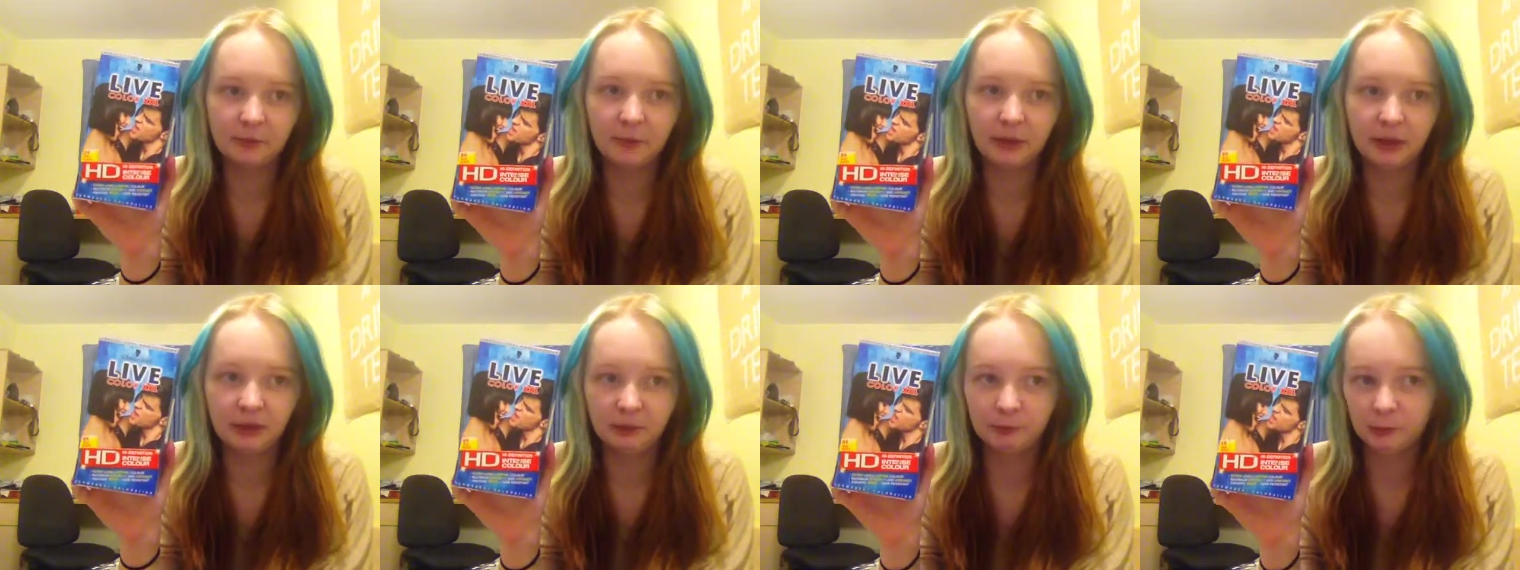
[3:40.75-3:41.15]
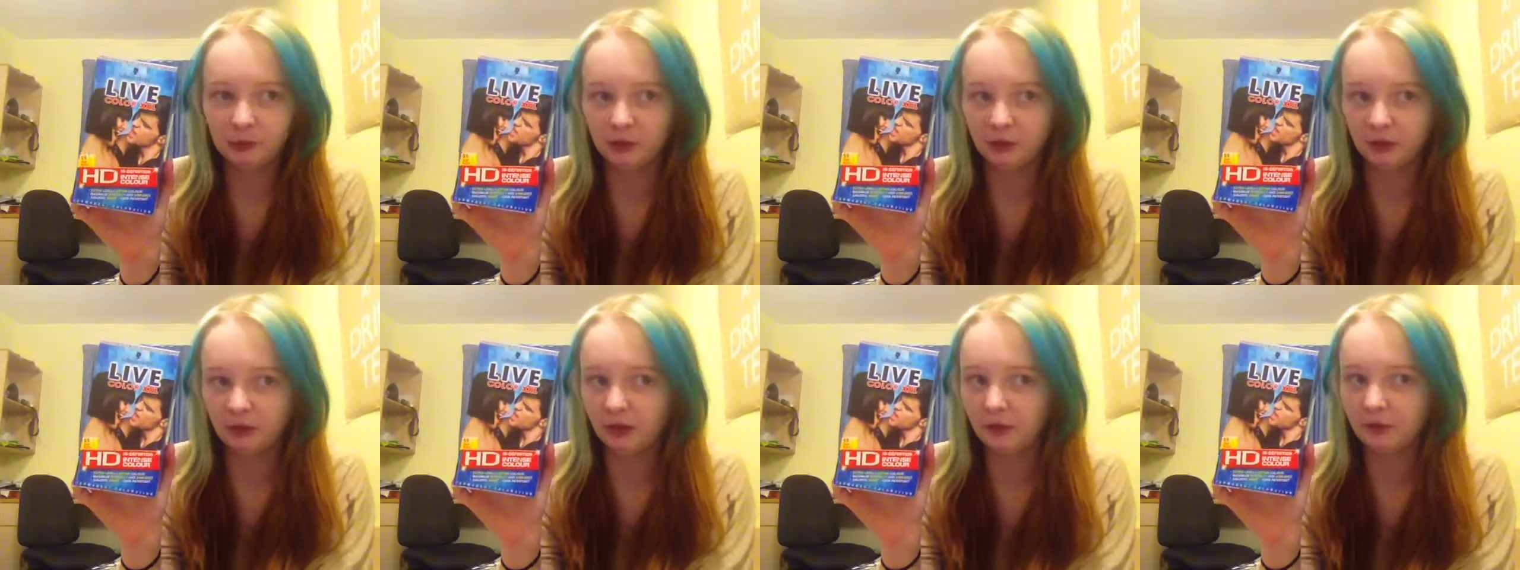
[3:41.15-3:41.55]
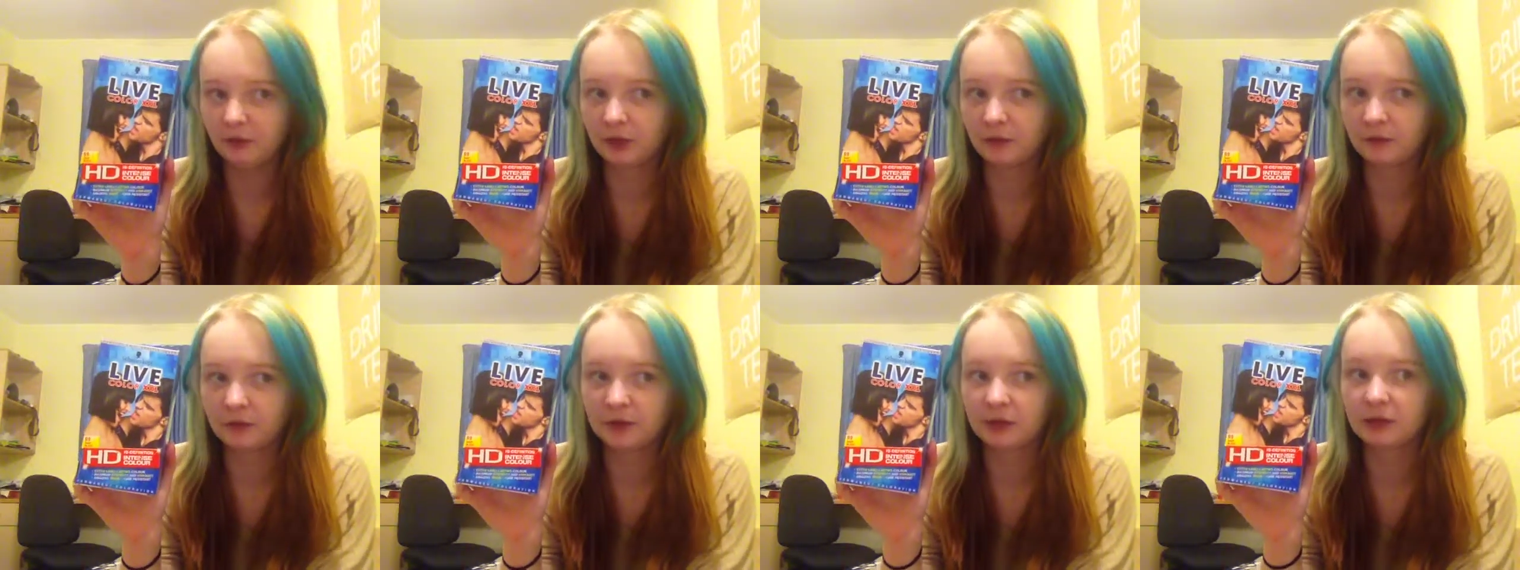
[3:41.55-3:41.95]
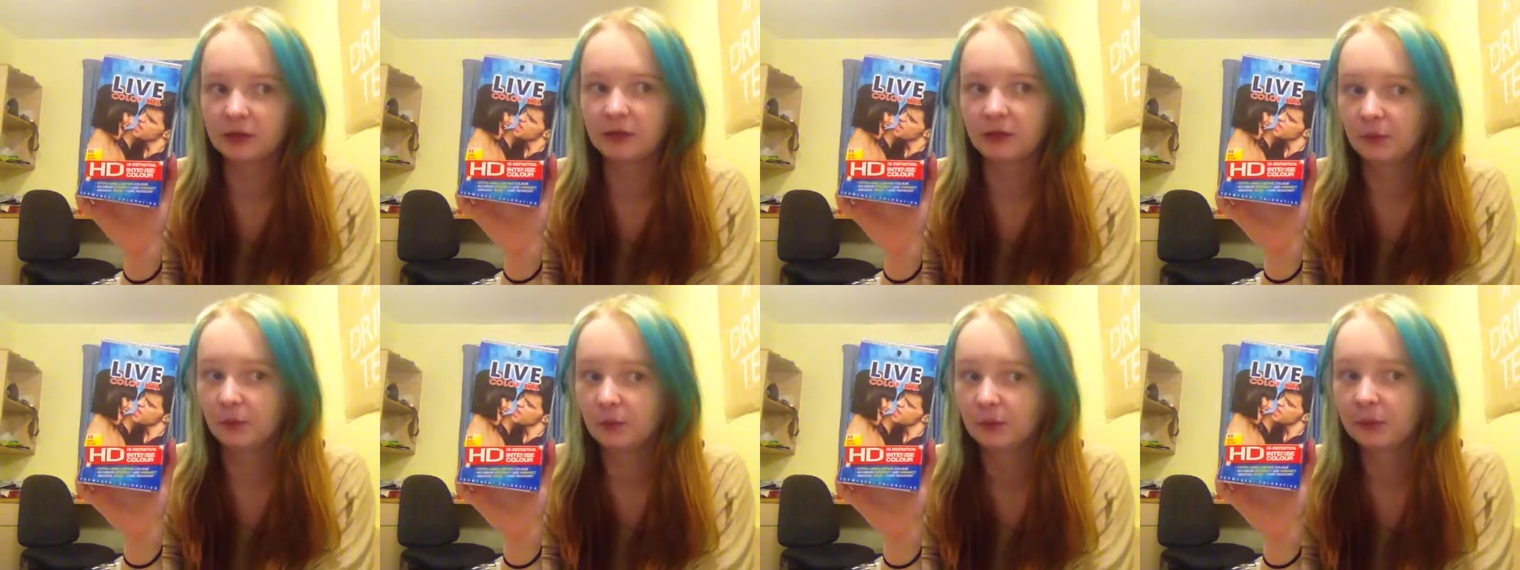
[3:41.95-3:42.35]
best brand that I've ever
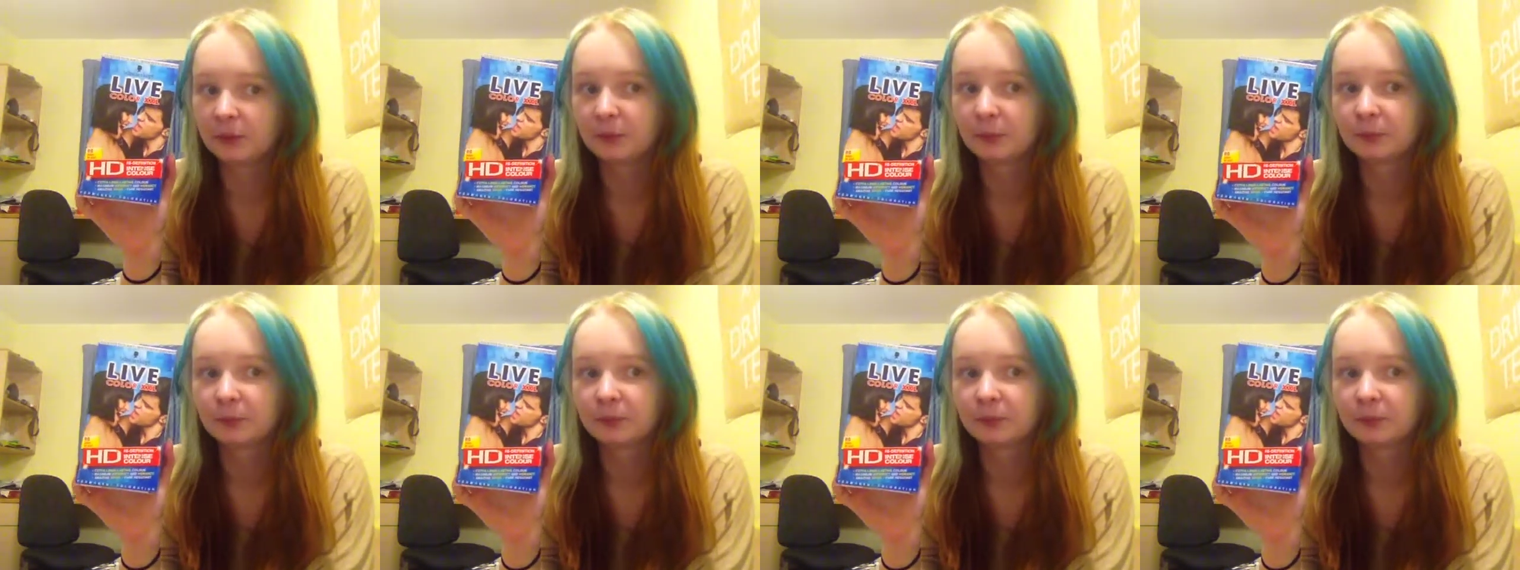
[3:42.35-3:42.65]
used,